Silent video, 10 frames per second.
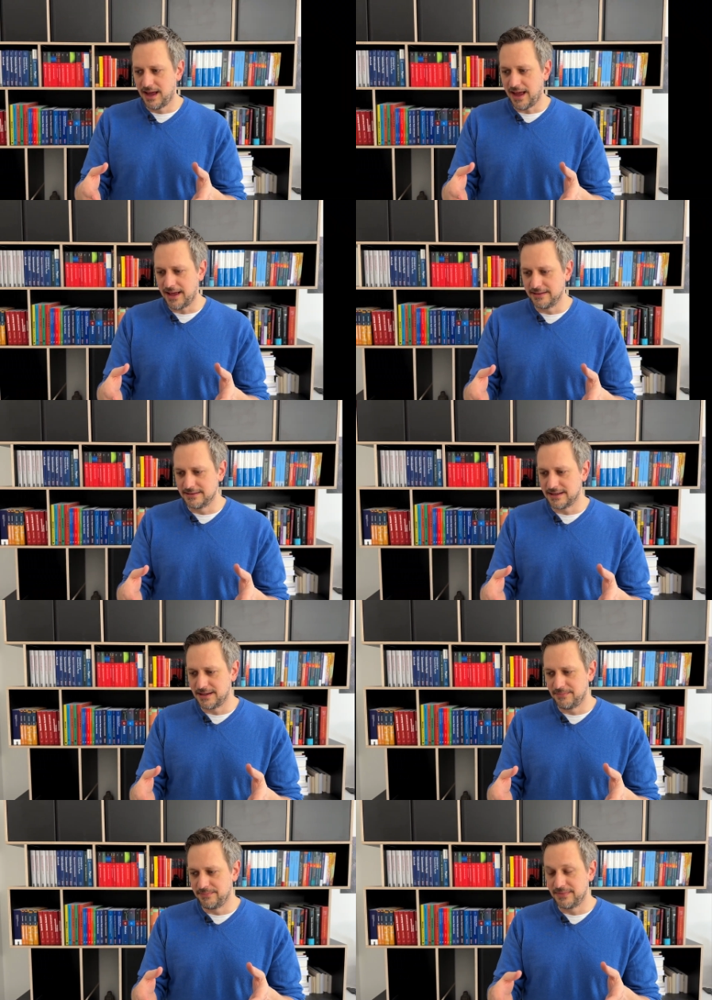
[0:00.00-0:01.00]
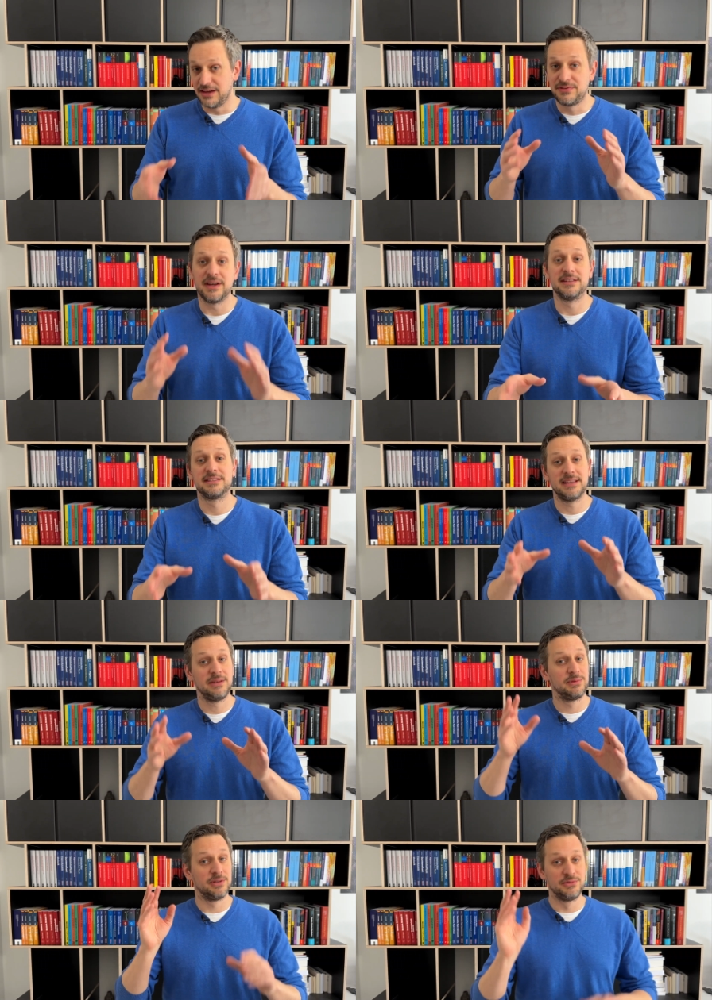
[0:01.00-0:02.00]
and um, if you
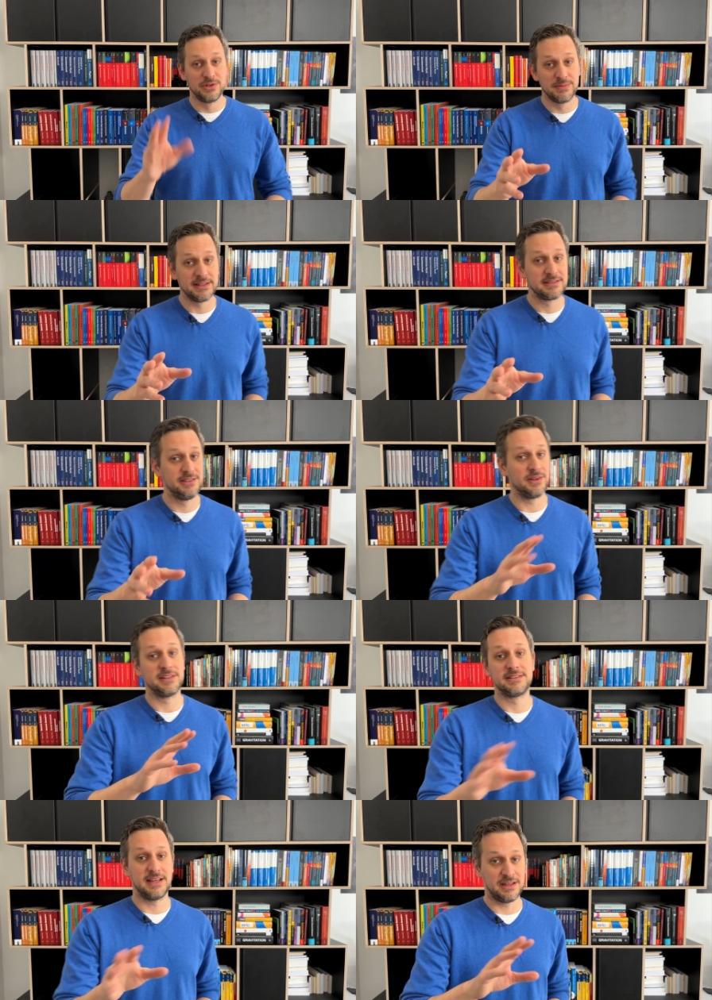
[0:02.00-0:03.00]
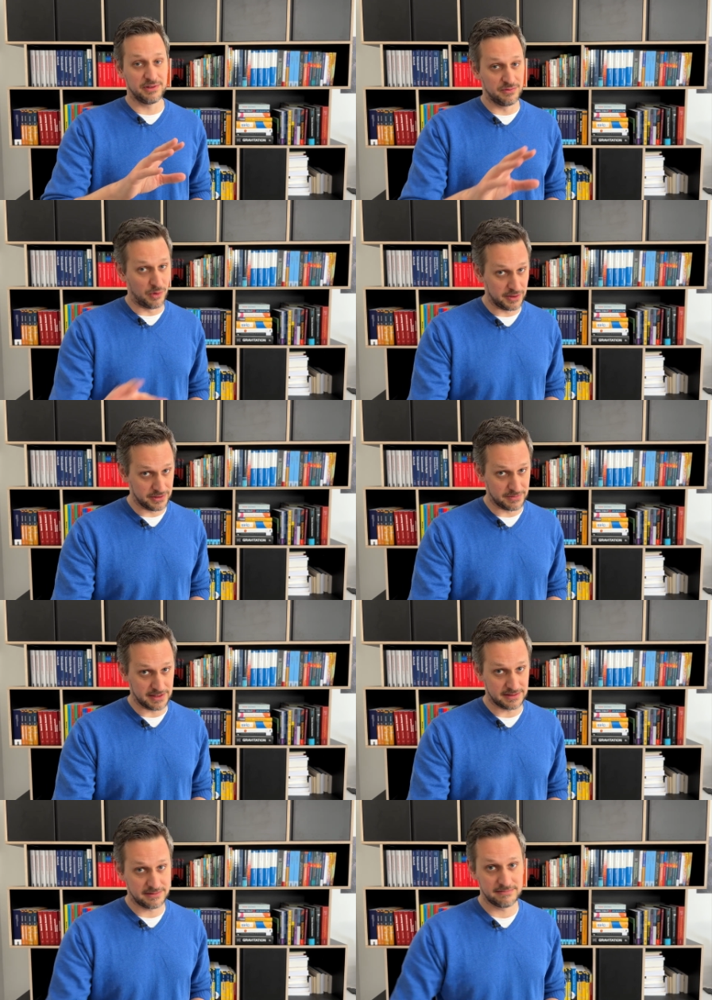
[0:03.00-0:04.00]
understand what a room is, you understand what volume is.